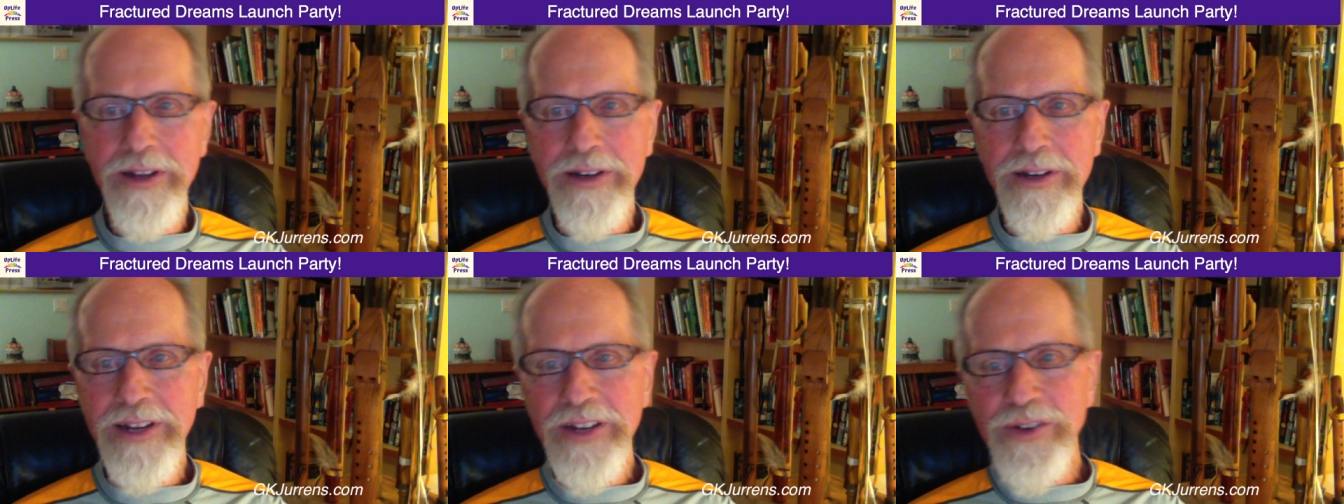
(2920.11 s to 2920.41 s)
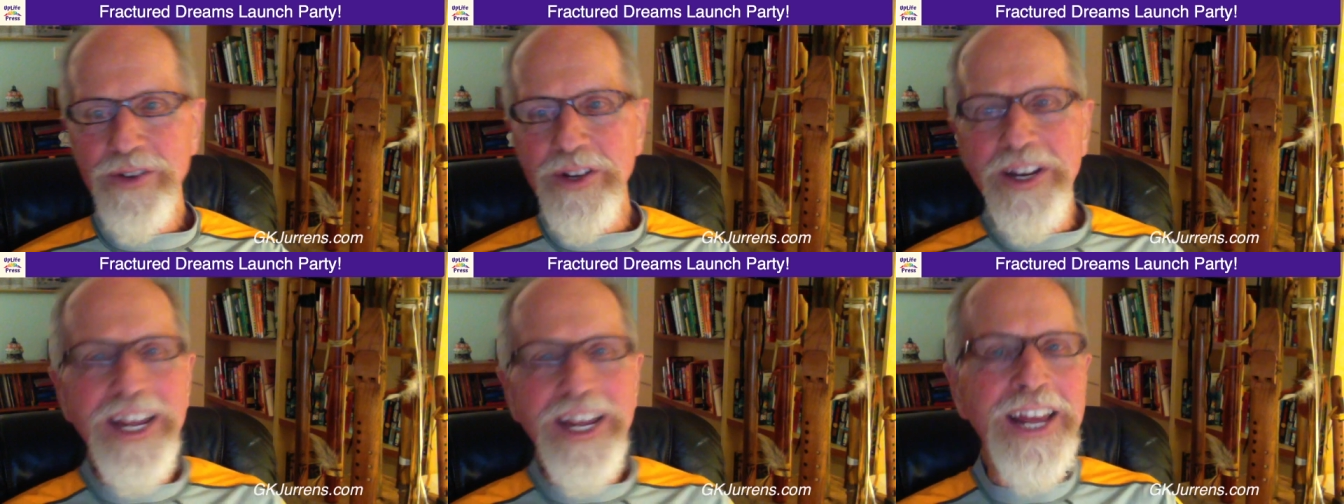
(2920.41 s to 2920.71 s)
that
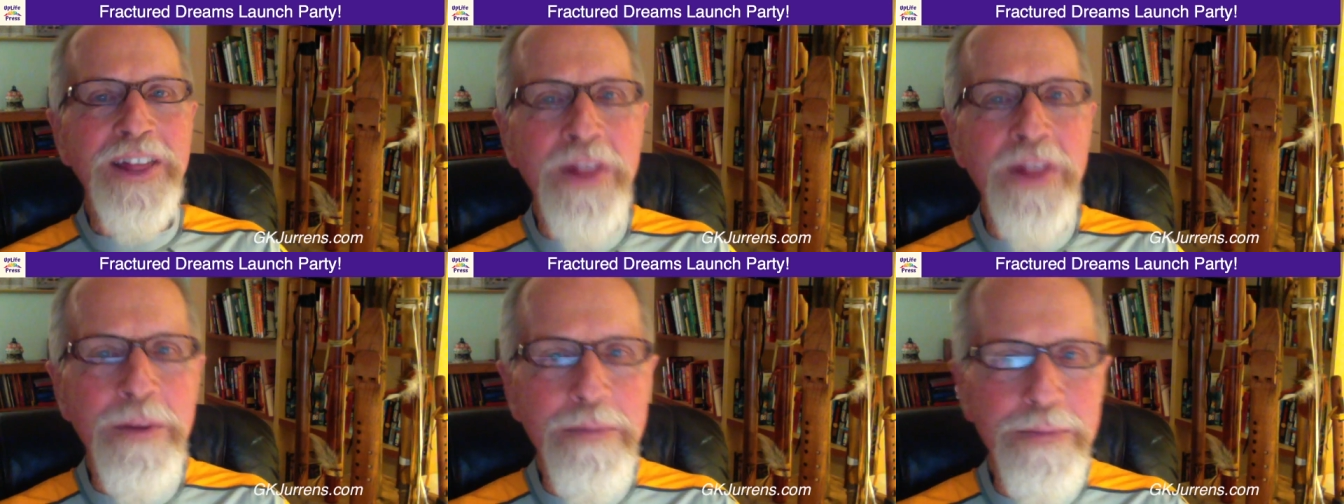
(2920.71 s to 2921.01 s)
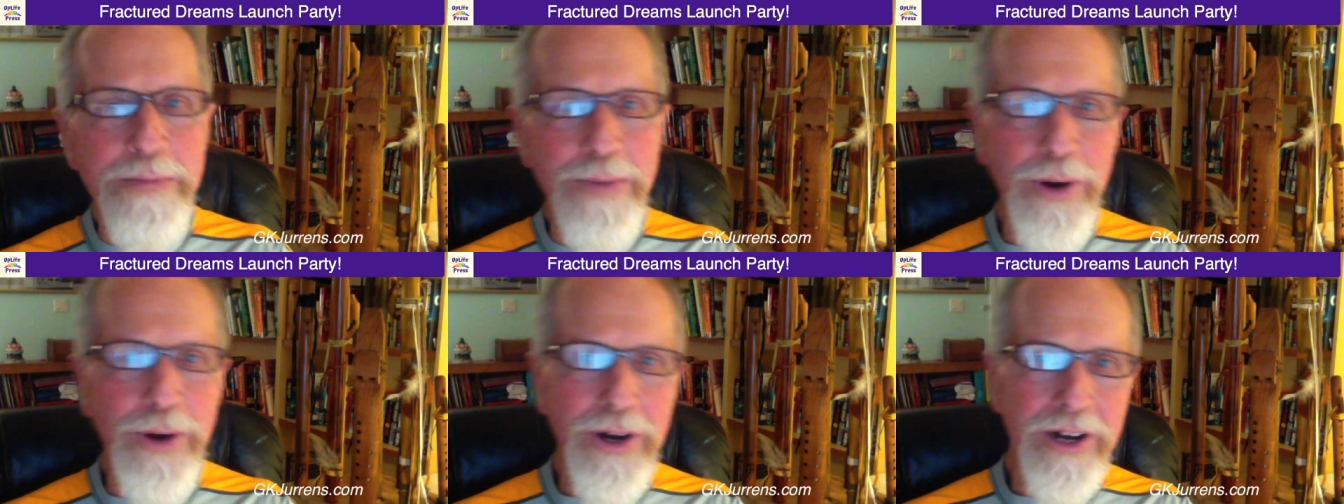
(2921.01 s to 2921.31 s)
isn't in the
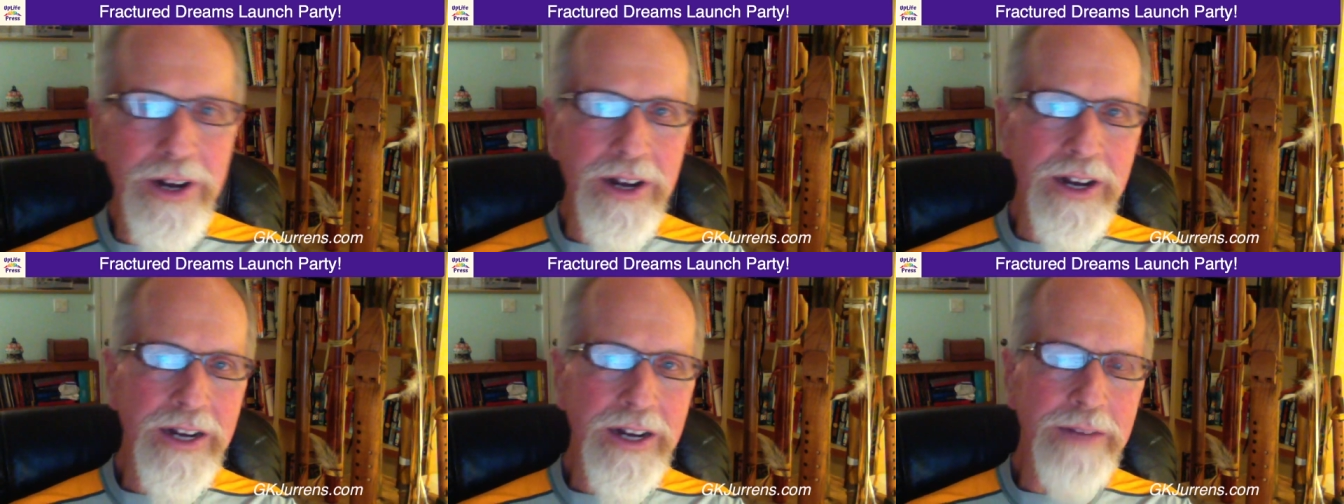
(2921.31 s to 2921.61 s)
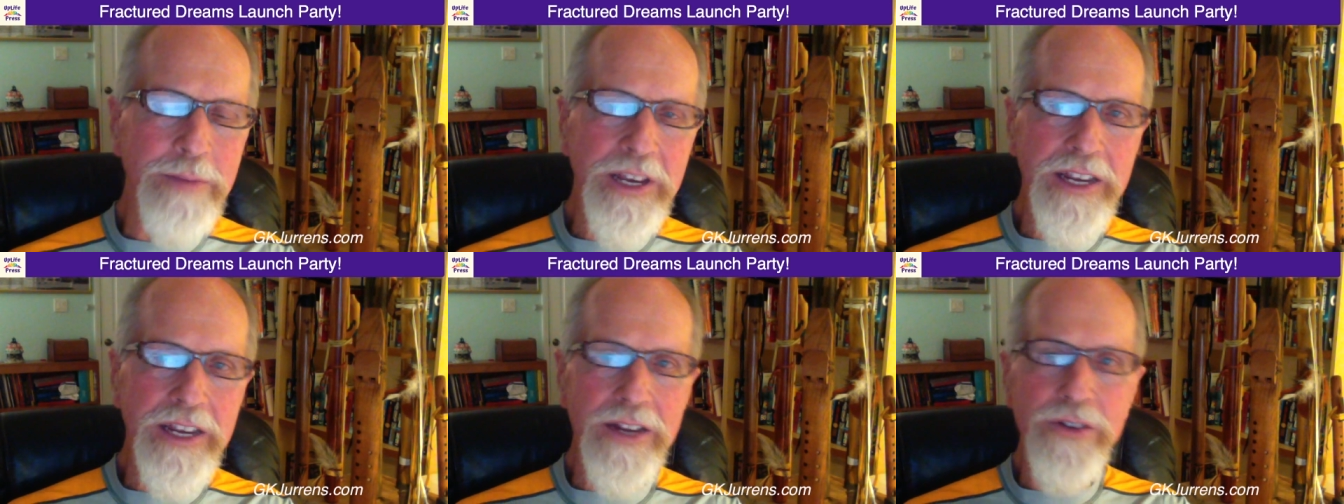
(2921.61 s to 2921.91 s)

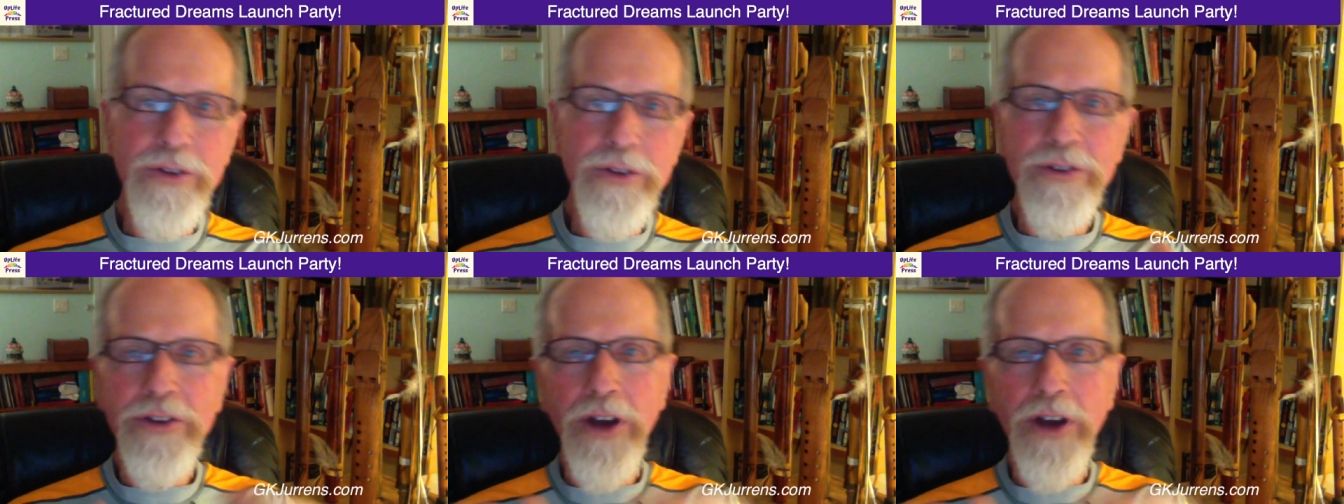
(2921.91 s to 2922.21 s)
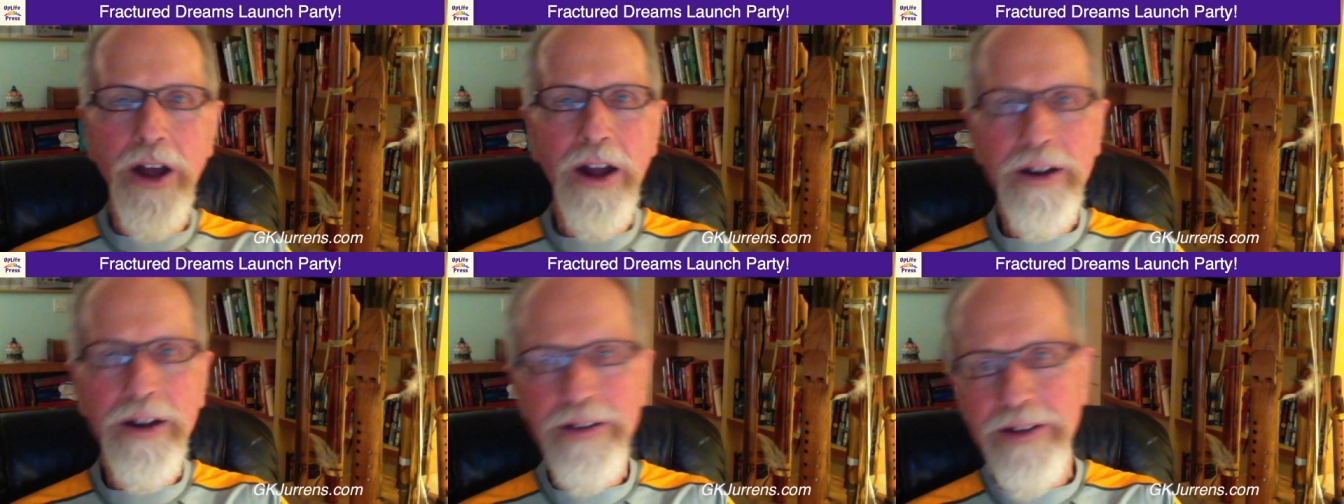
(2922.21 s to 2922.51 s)
book because you
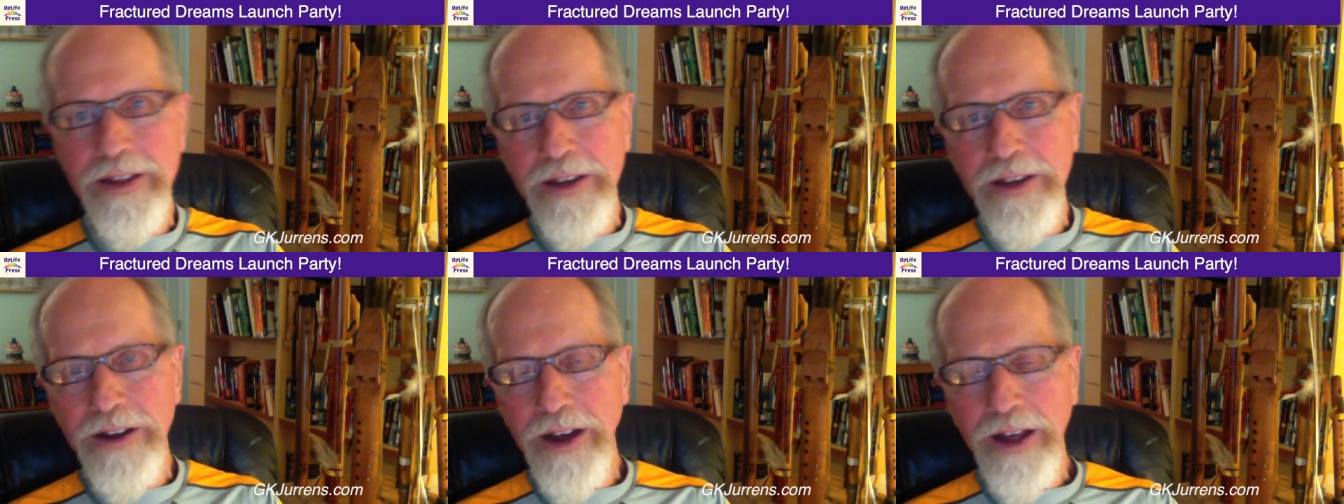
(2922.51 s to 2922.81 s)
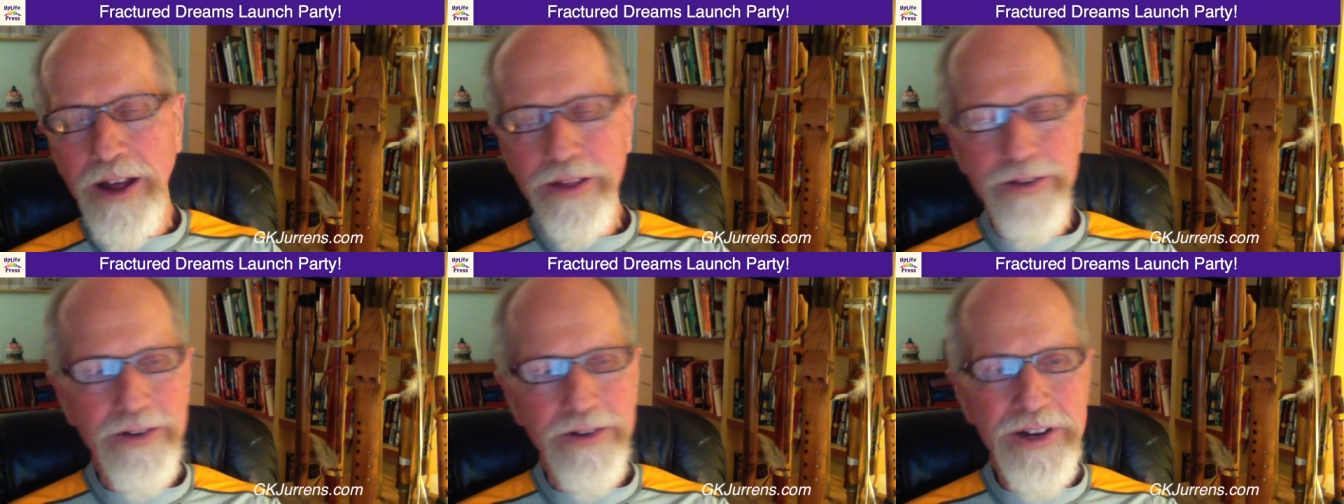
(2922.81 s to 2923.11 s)
talked to the
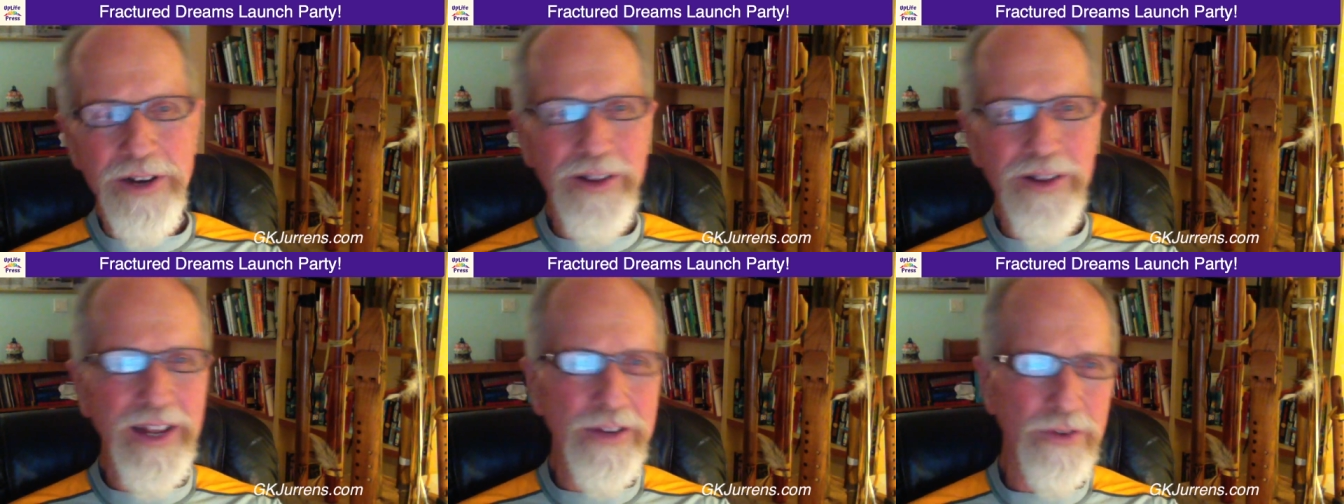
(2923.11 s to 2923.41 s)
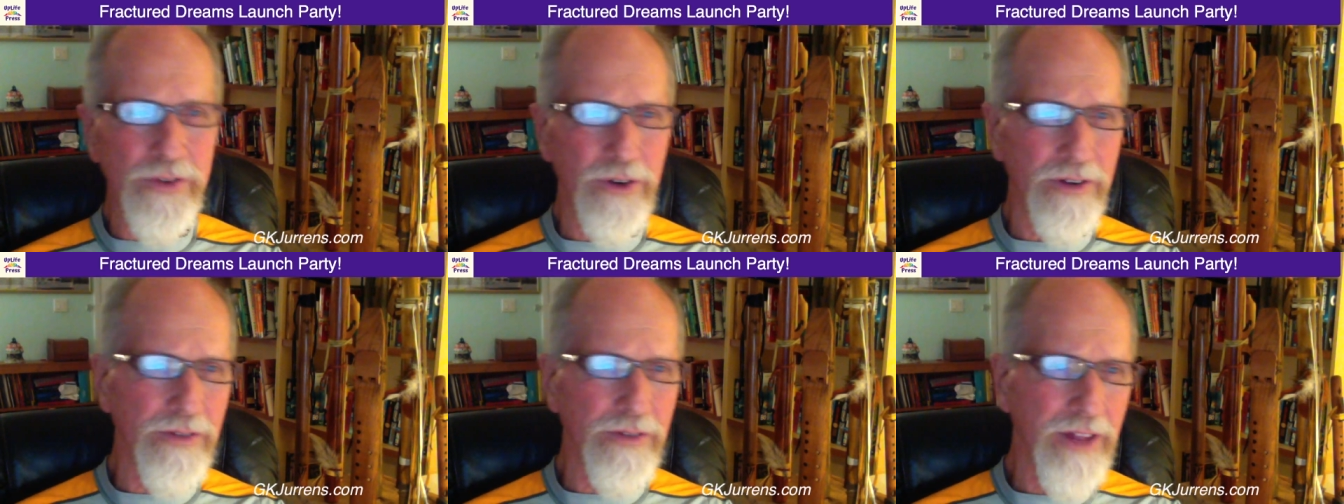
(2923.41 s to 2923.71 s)
author, you know,
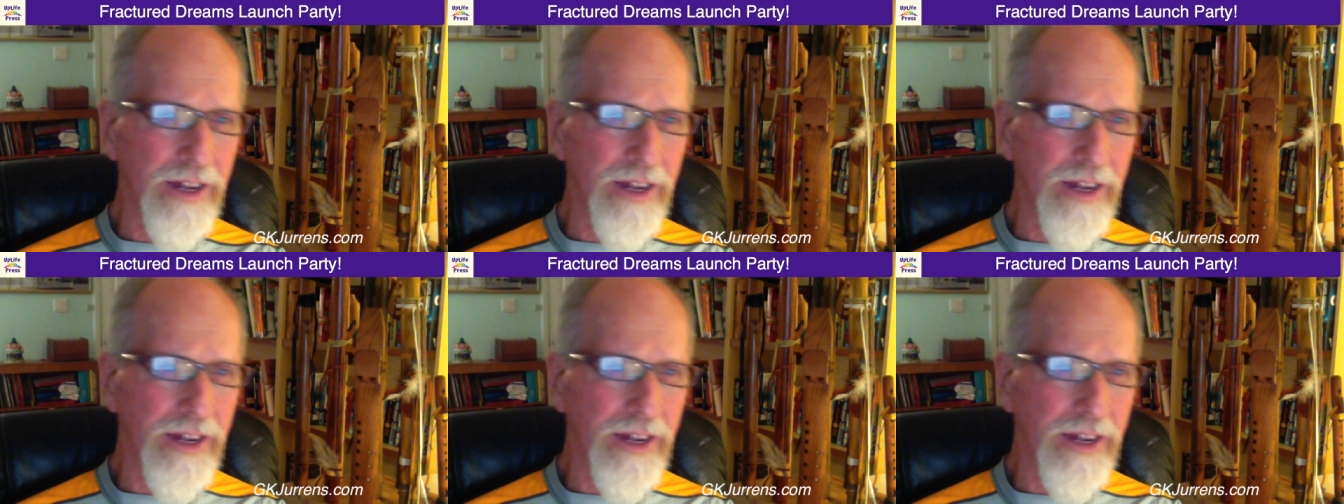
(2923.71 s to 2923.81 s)
that sort of